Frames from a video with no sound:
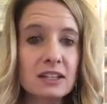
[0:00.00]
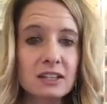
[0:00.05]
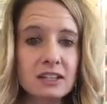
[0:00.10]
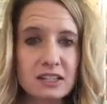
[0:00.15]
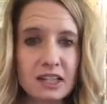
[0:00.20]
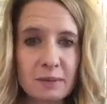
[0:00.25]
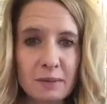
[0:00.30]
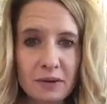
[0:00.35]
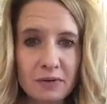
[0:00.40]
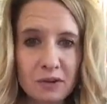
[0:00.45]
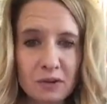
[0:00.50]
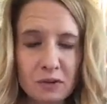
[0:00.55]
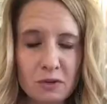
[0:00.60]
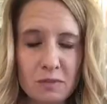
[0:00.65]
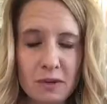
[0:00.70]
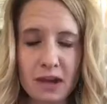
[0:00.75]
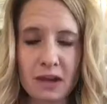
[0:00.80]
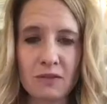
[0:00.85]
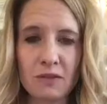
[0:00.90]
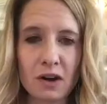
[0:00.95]
Some of you
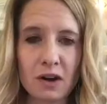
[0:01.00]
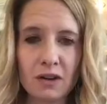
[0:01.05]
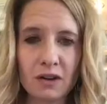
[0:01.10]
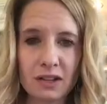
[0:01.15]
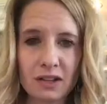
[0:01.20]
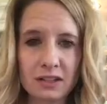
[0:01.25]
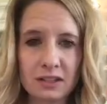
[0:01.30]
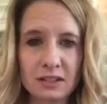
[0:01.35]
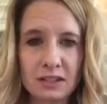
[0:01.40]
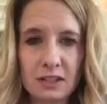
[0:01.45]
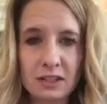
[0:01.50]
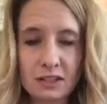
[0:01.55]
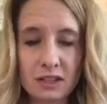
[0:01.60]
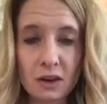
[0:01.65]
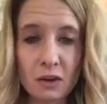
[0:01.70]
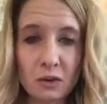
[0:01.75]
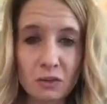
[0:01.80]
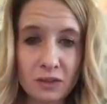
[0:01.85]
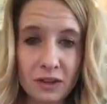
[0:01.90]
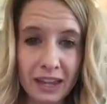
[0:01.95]
may have already
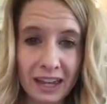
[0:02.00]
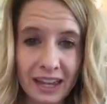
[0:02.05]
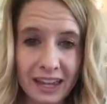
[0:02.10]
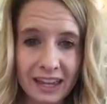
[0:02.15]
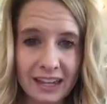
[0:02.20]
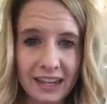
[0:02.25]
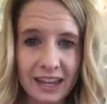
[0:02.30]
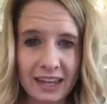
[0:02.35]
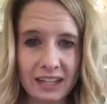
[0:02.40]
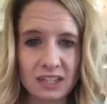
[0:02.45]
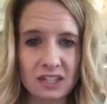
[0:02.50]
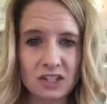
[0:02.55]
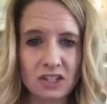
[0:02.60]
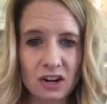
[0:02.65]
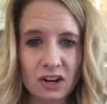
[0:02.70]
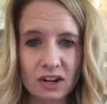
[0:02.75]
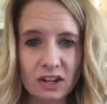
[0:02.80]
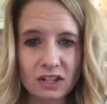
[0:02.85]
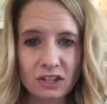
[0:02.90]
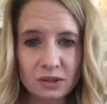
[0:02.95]
dove in and
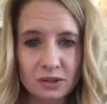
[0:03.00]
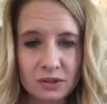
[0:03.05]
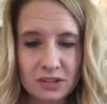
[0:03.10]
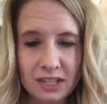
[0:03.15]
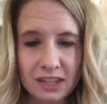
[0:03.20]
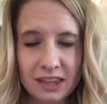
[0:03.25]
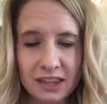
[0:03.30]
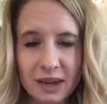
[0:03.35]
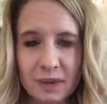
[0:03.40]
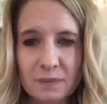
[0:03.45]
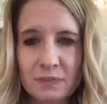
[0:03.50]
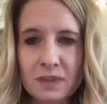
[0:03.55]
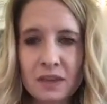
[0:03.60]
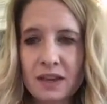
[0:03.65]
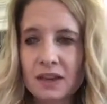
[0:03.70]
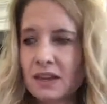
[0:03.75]
started using them.